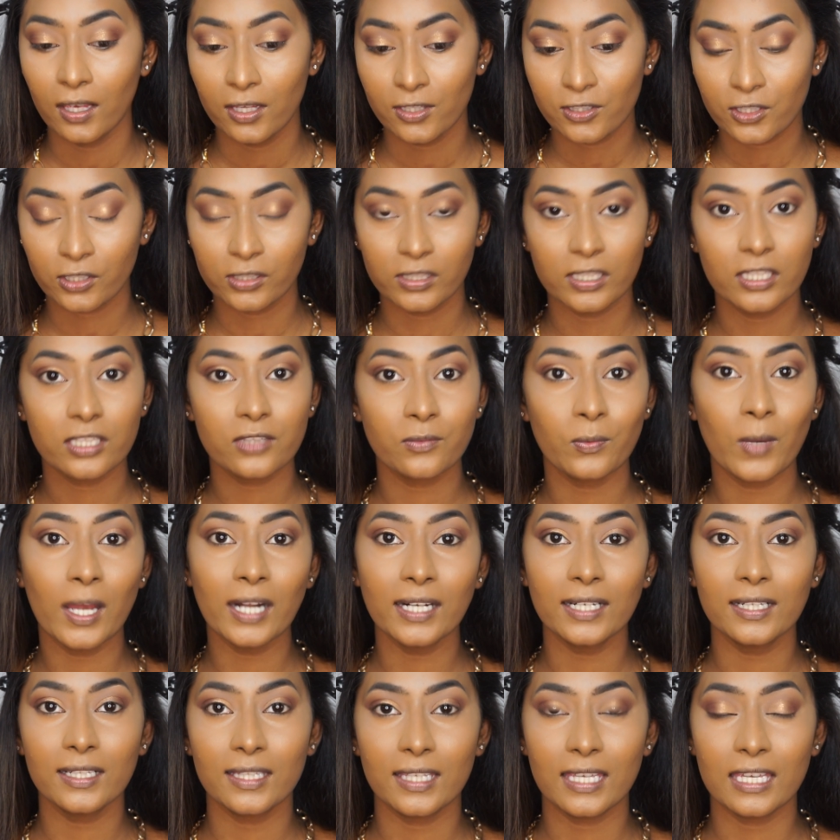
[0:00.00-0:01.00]
So this
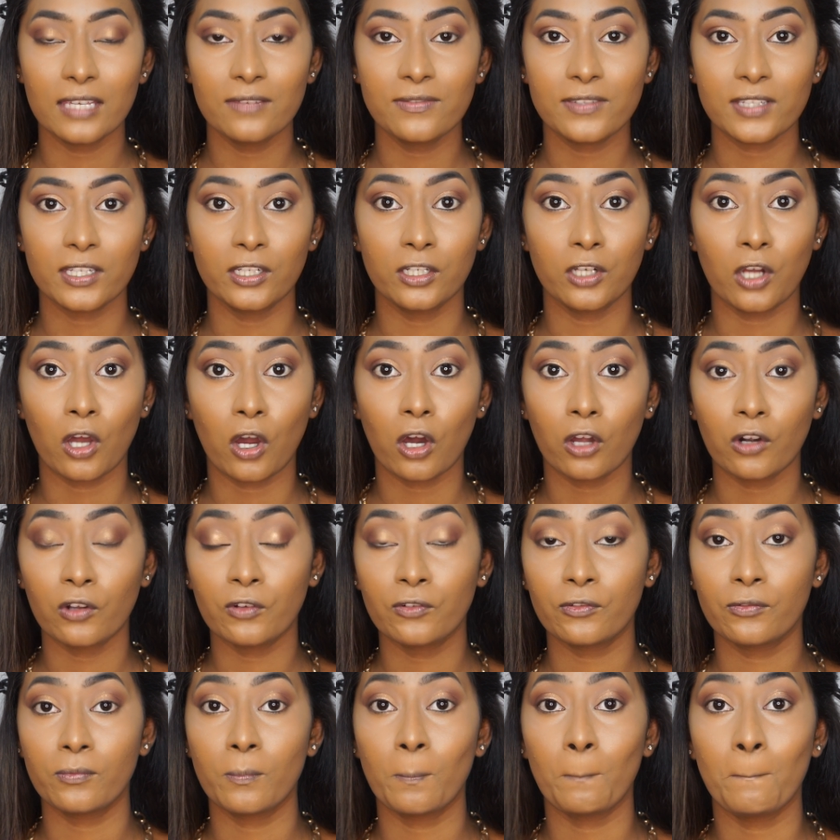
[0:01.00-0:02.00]
one gives a lot
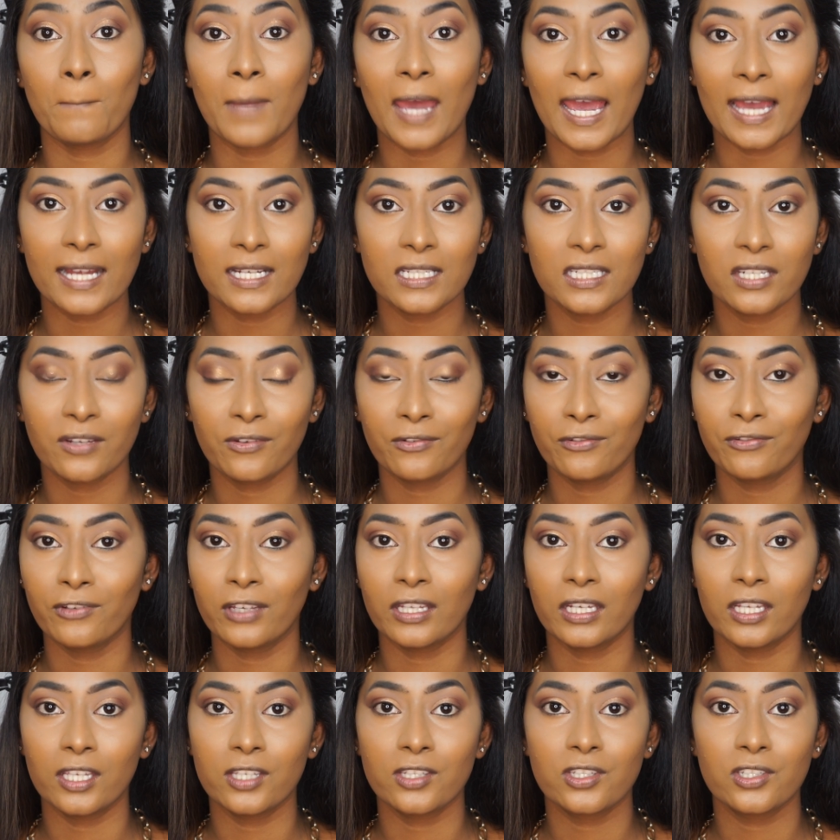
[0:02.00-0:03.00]
of matte
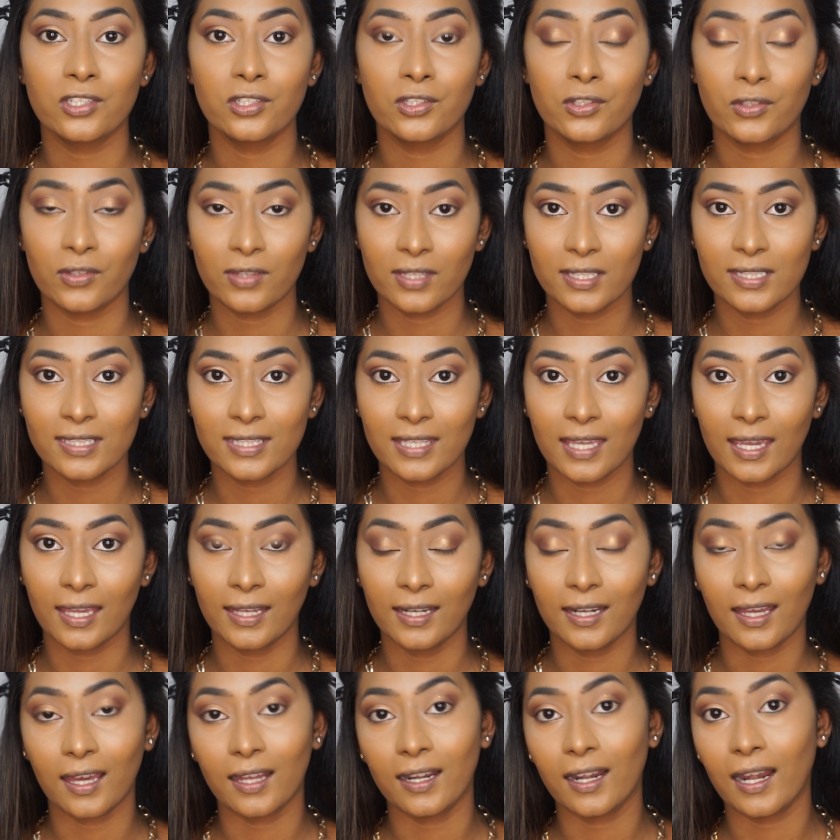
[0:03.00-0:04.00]
finish to the
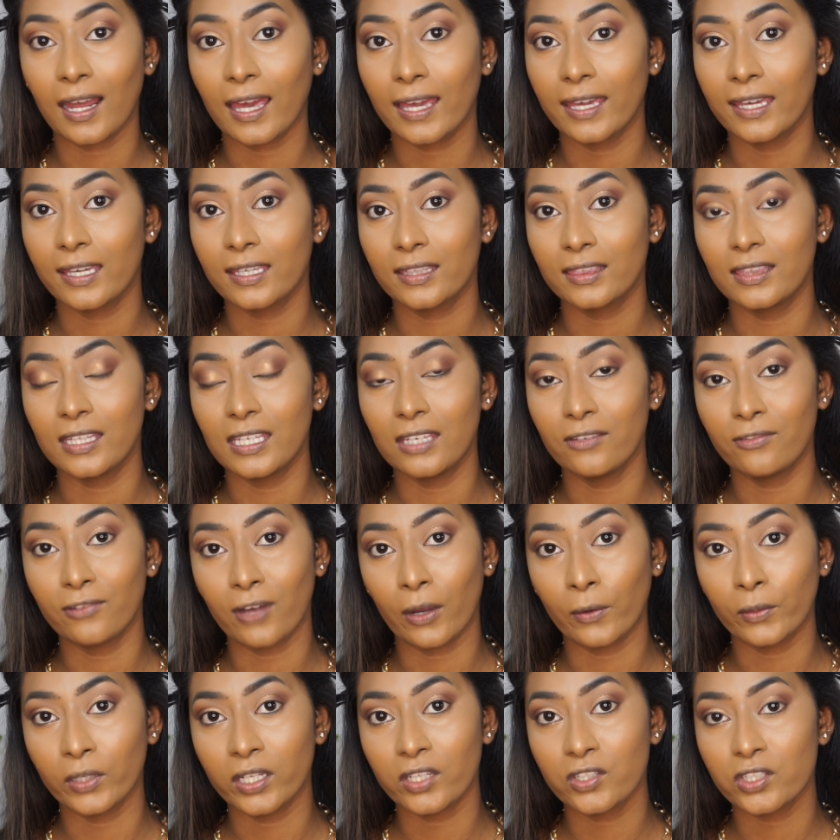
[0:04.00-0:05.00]
skin, unlike the
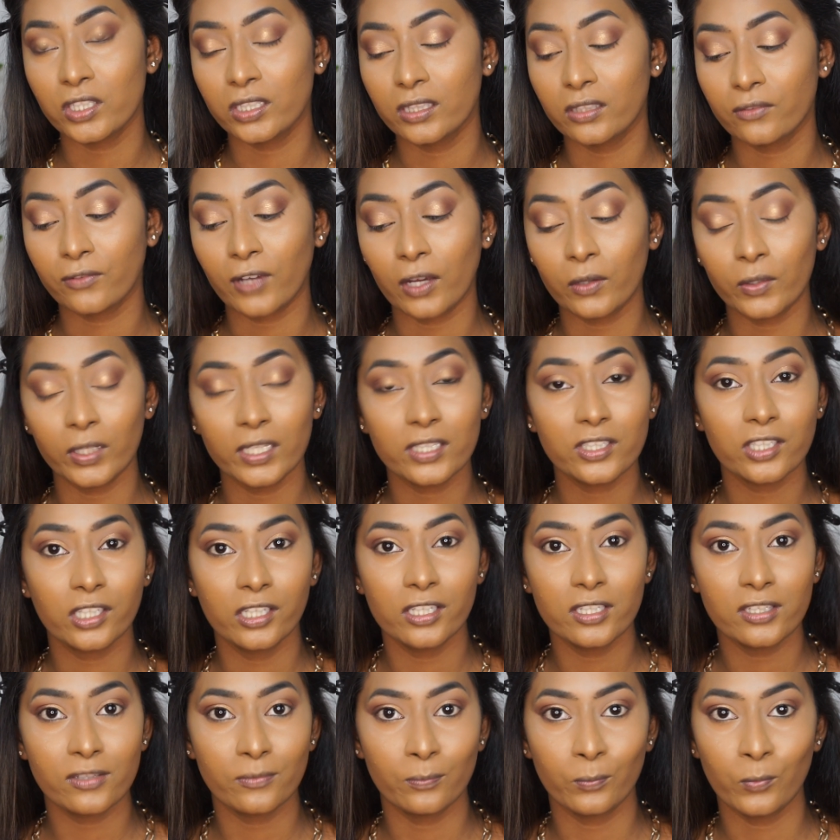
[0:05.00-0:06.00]
foundation. The foundation
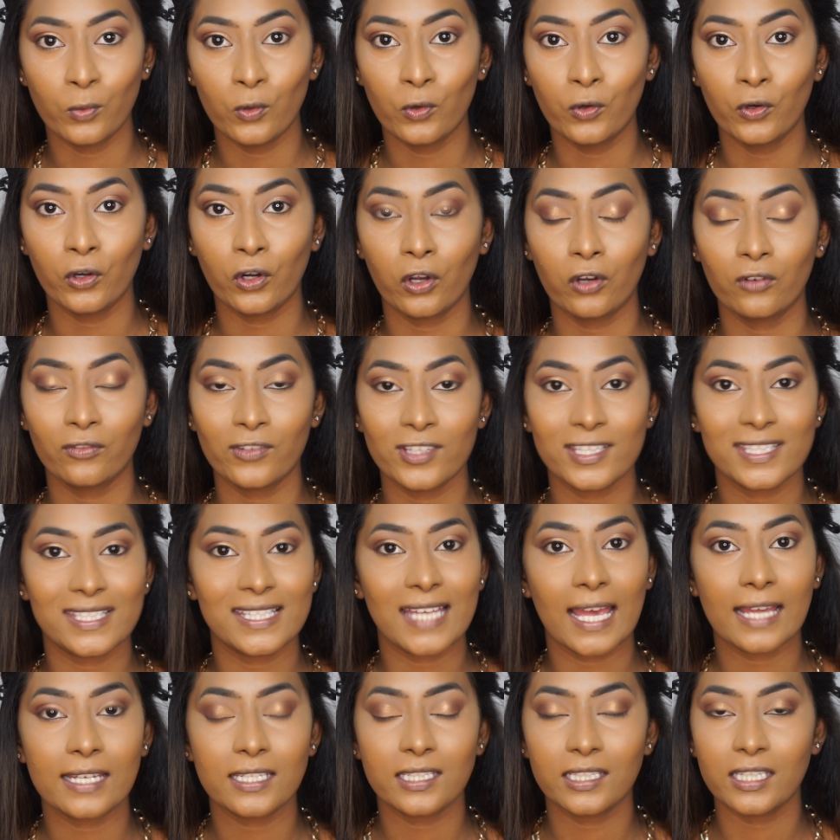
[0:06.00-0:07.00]
is more of a
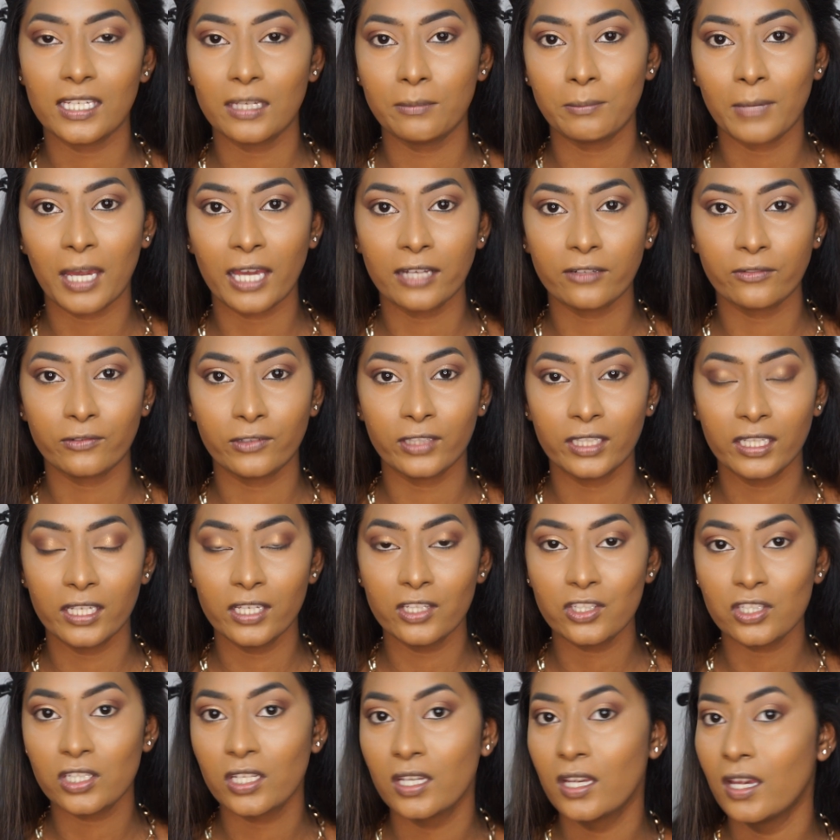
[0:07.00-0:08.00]
satiny matte
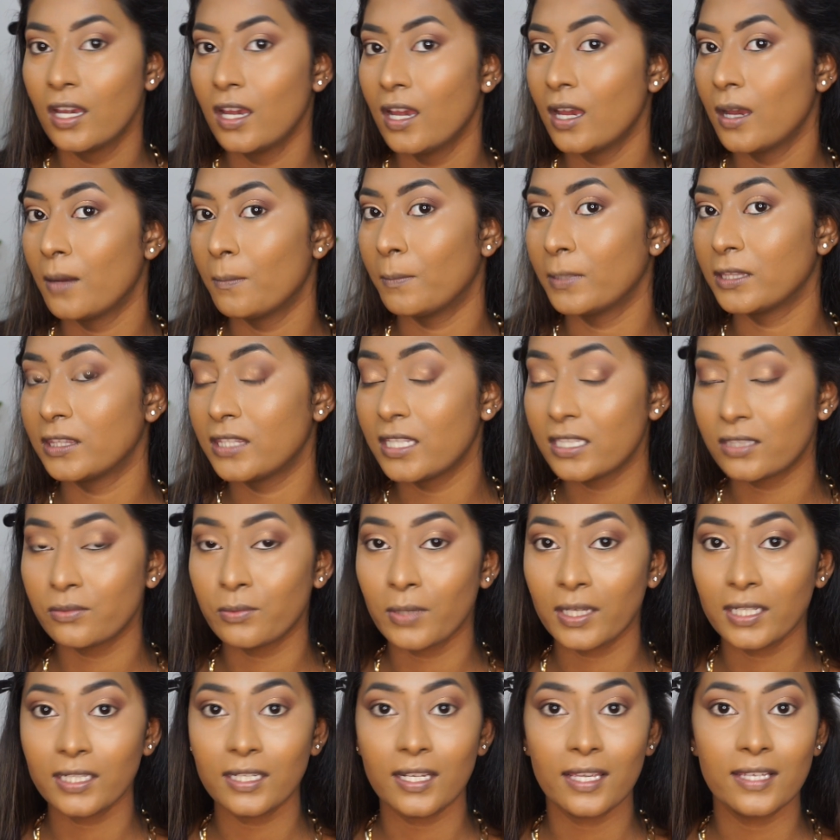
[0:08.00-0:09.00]
finish, but this
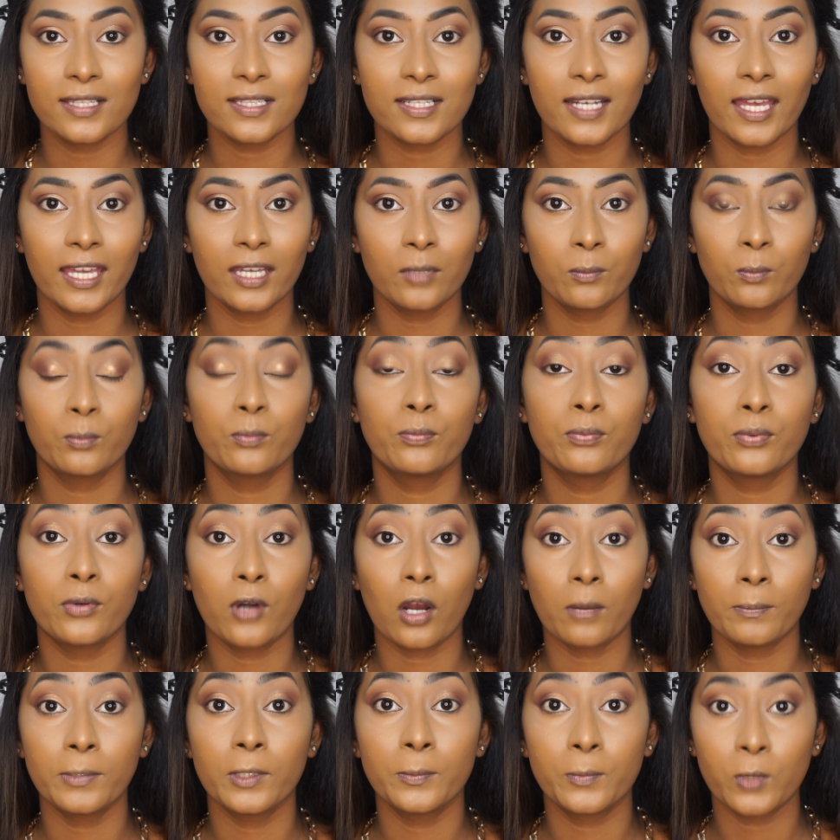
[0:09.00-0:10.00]
one is like
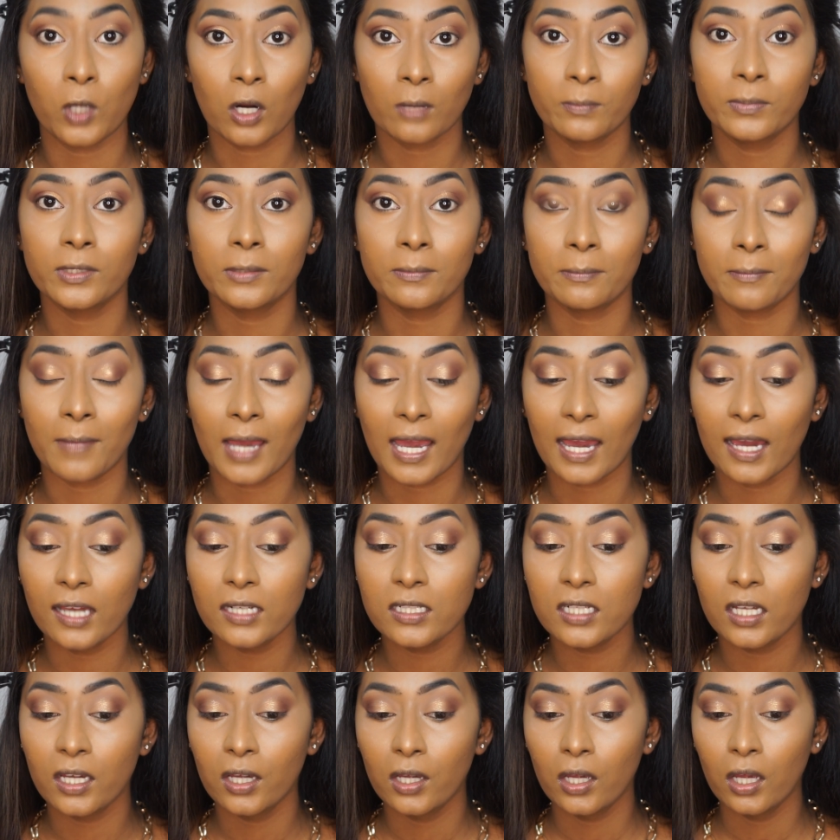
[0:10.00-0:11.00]
proper
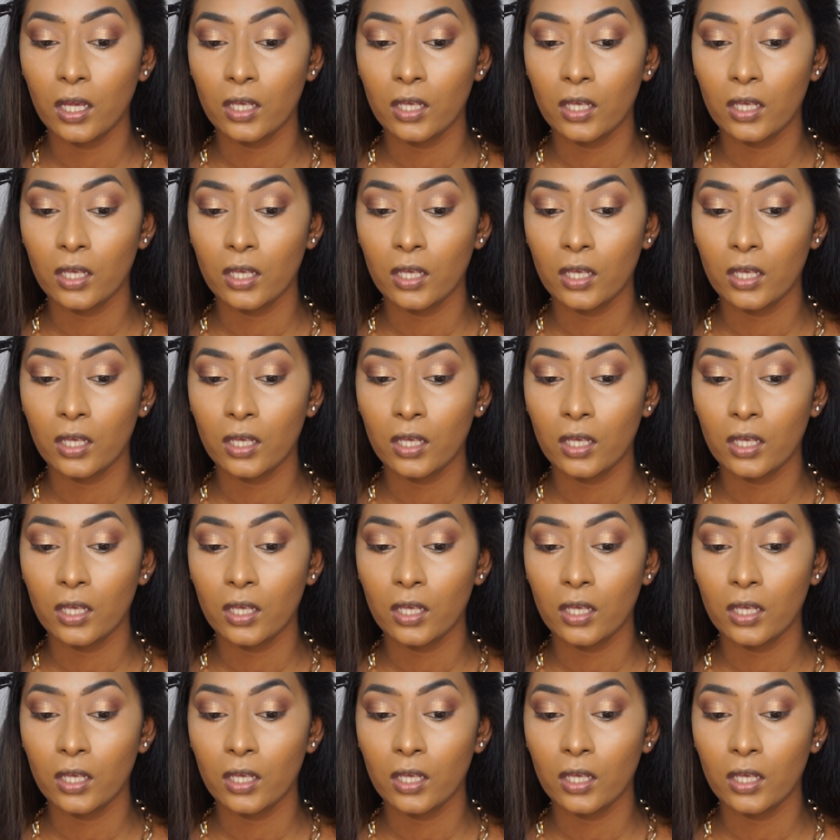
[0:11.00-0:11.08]
matte.